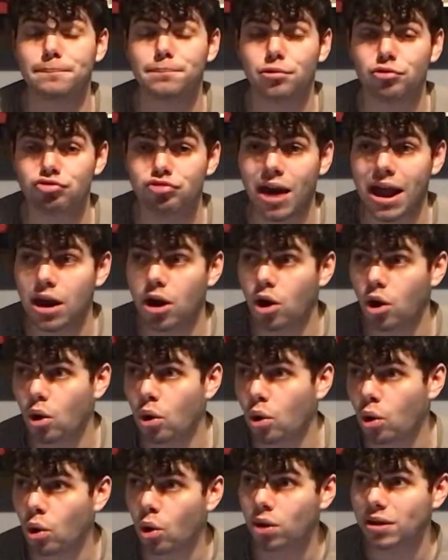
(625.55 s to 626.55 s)
Barella
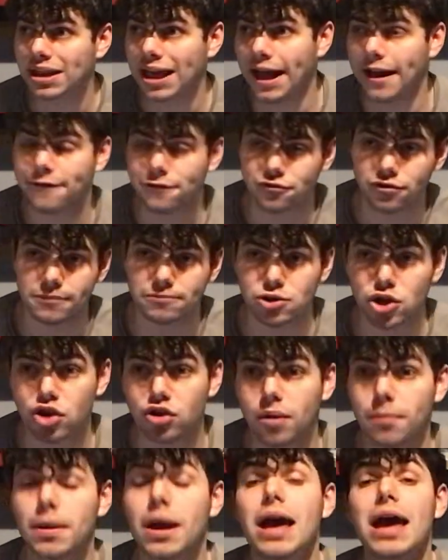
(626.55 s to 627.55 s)
or Kefren
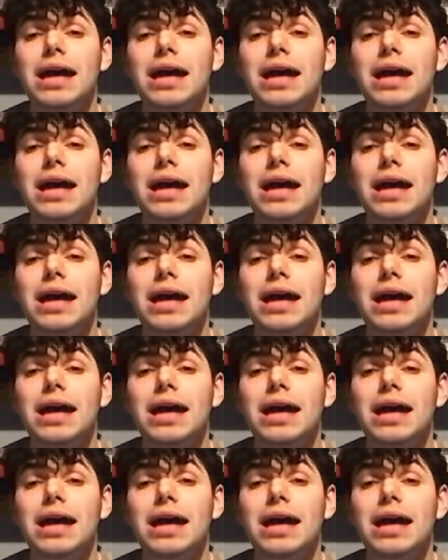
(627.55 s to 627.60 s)
Turam.